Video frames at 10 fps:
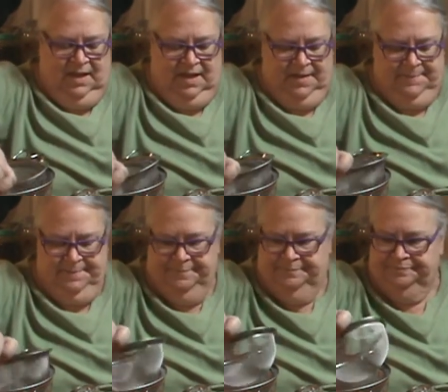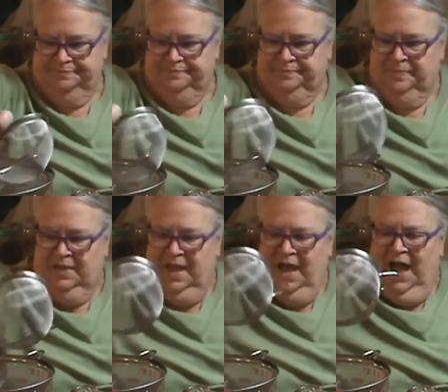I
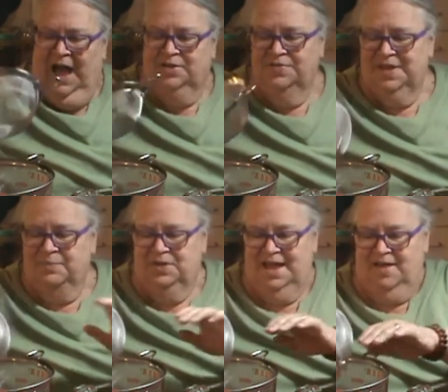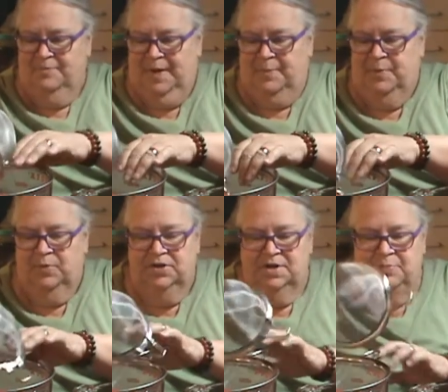don't think I'm going to have pulp, but we're
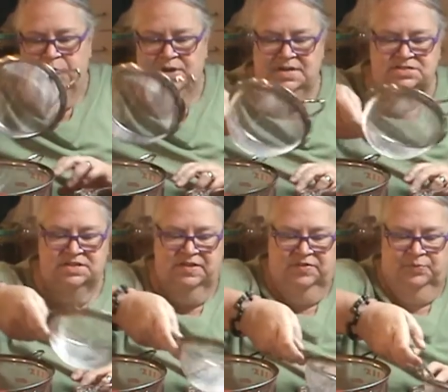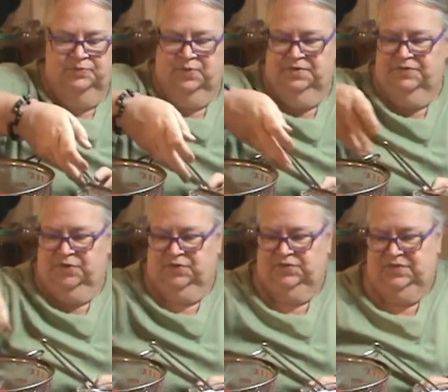going to pour it into this one
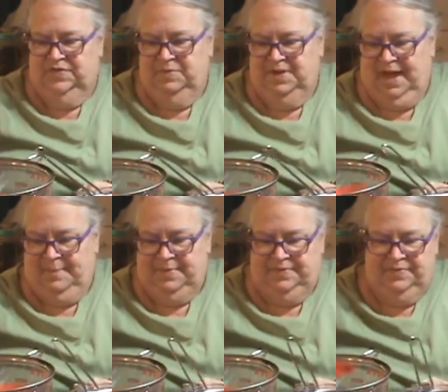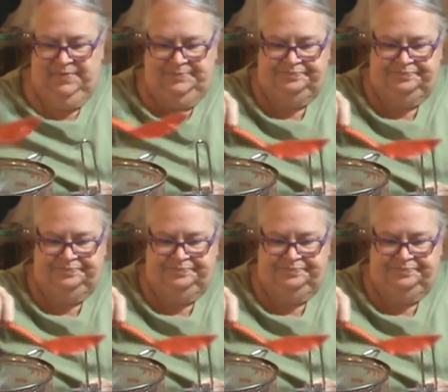first and see what happens.